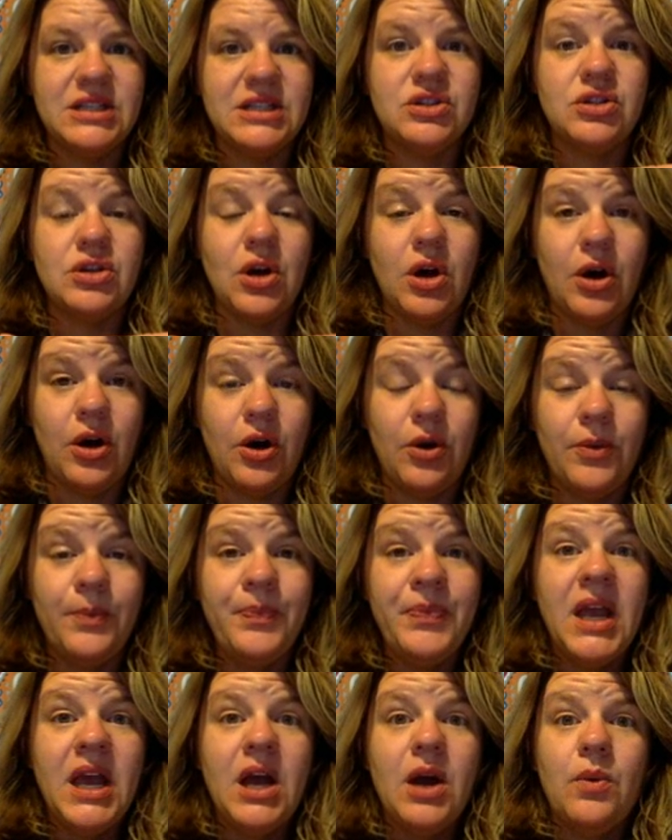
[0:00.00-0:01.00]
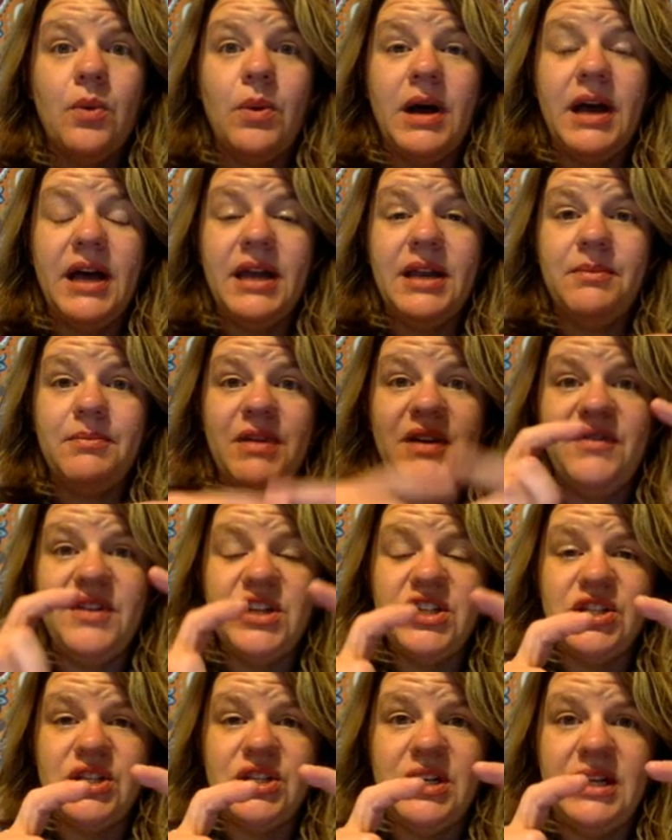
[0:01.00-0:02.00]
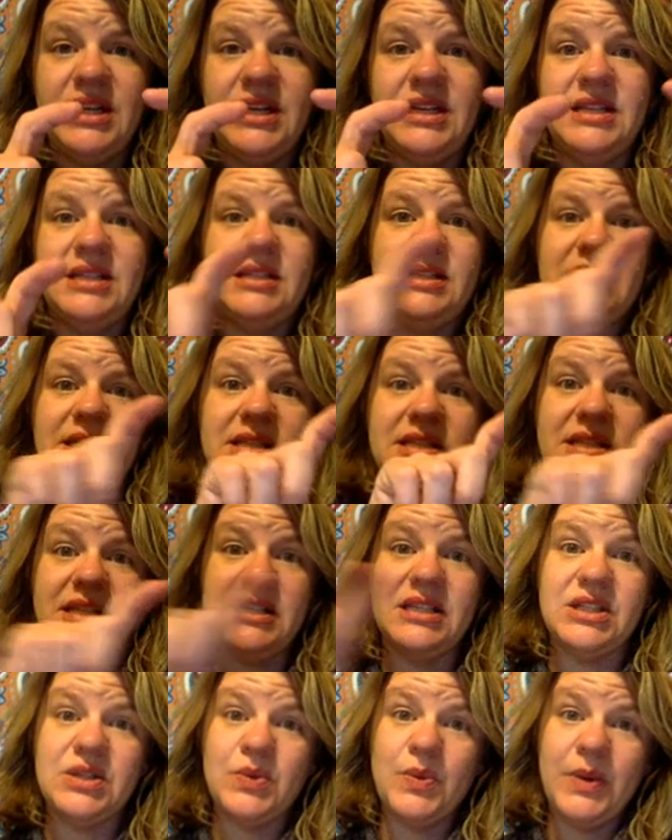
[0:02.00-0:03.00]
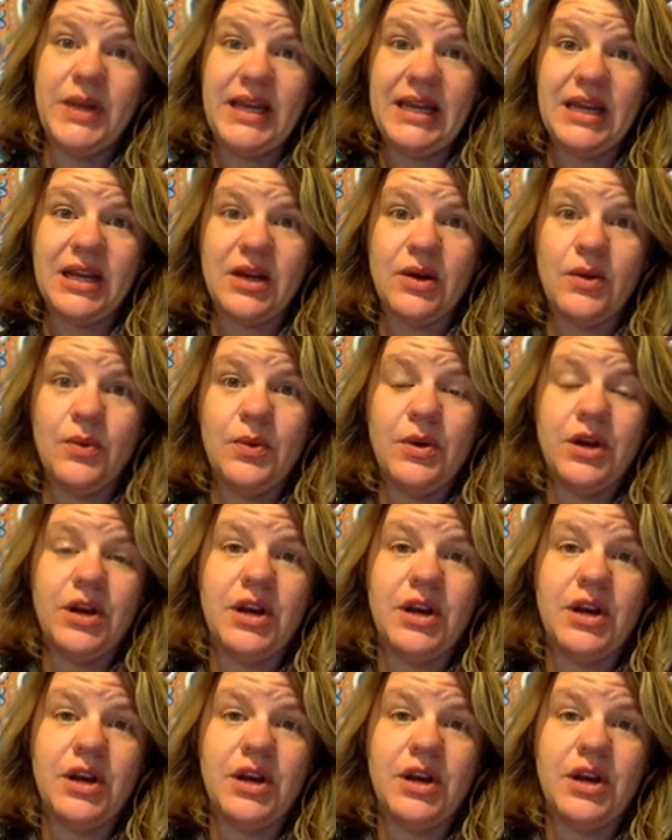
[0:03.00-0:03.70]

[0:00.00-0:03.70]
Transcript: So what my vision is this week we're